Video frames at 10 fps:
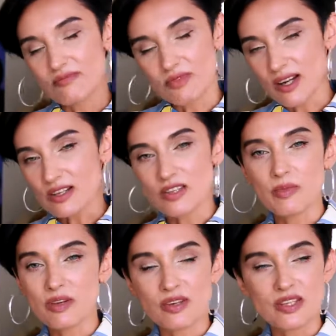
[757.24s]
running some
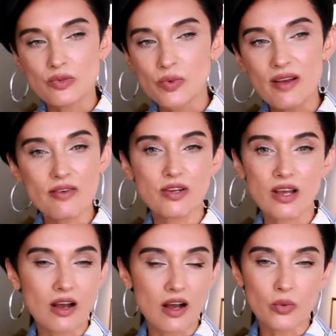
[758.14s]
errands, whatever
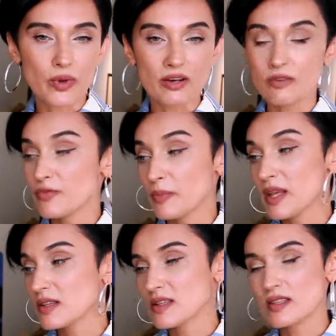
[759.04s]
I wear. For
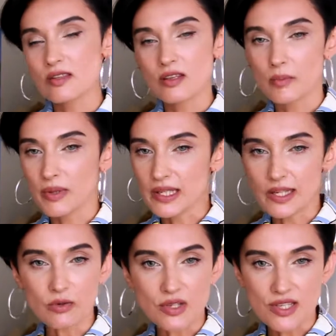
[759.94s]
me, this is completely
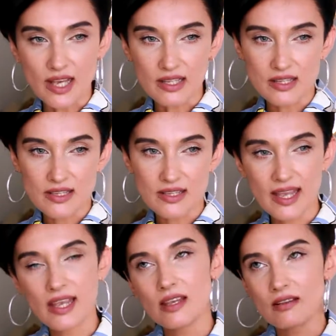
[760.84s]
unisex.
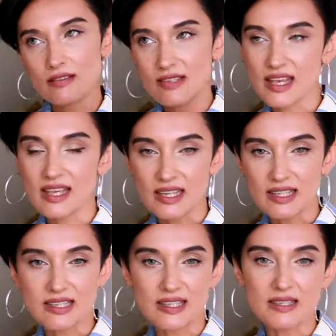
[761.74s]
They say that
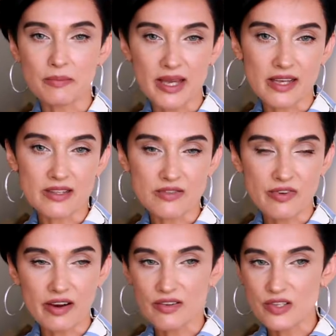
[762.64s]
this is a man's
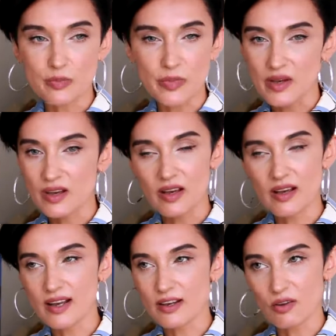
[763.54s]
fragrance, but
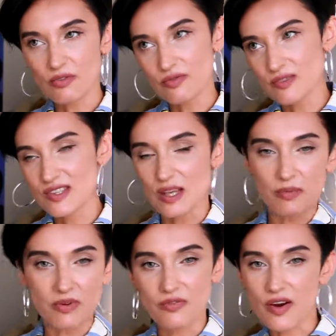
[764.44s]
I don't
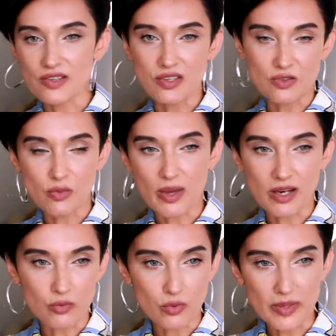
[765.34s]
separate fragrances to men
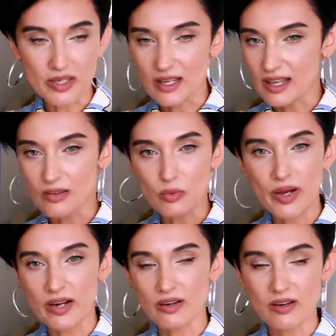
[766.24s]
and women. I
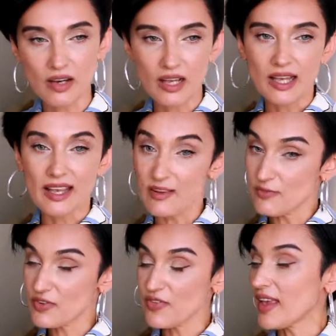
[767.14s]
wear
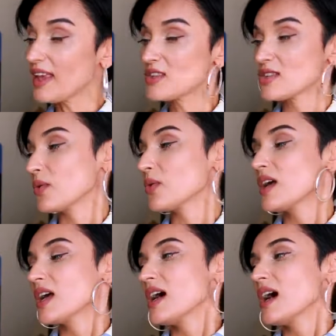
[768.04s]
everything, so
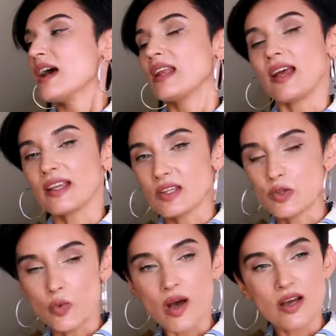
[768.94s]
I like
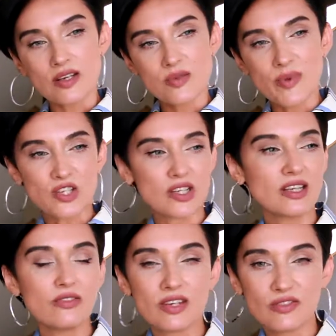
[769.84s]
this one, especially
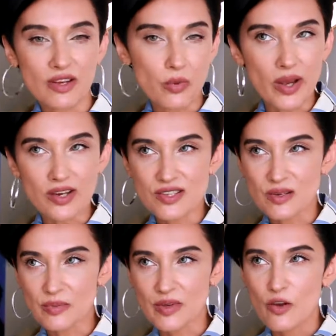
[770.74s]
even if I wear
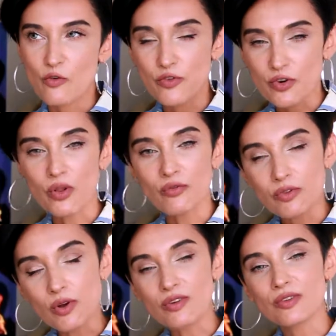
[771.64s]
some
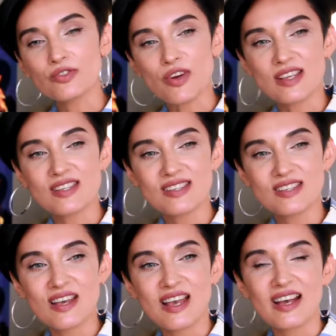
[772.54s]
floral dress,
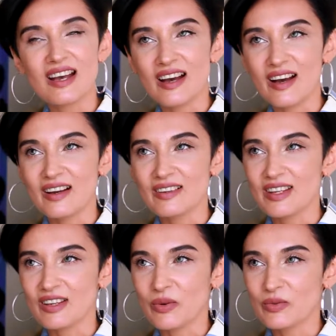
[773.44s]

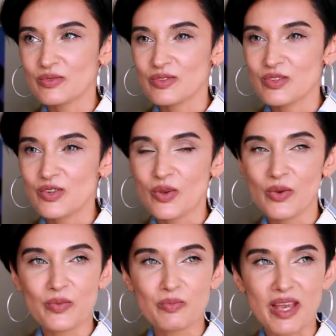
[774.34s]
you know,
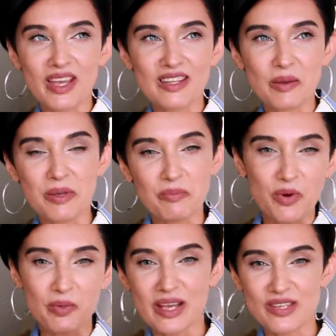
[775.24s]
to make it a bit
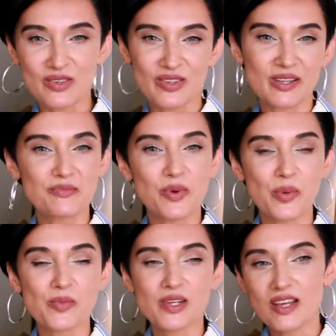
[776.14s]
more masculine,
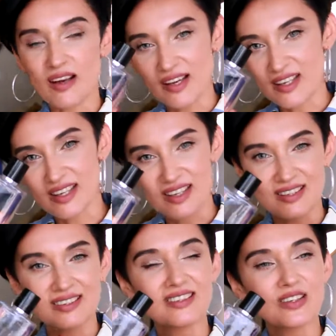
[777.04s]
probably I
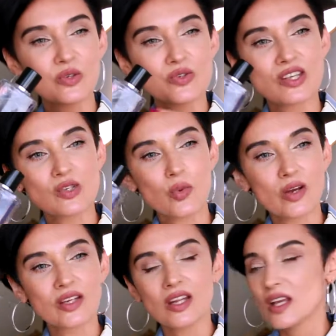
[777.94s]
can use this
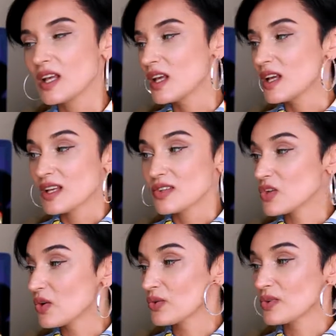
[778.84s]
one.
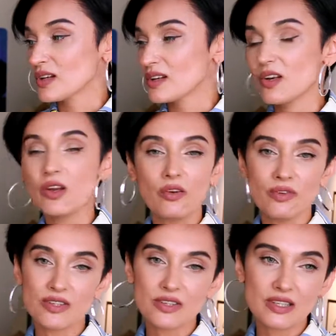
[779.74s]
So love
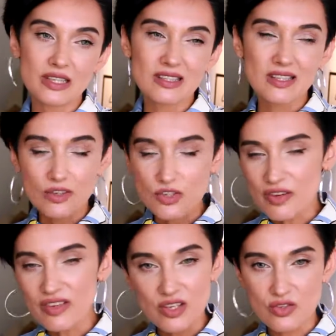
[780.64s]
it. The
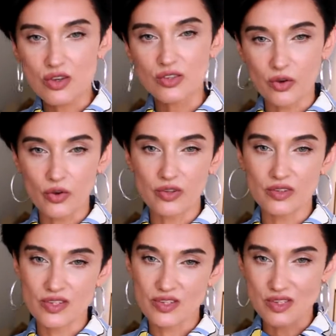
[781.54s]
longevity is not good.
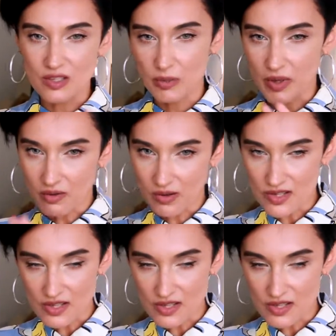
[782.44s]
This is a typical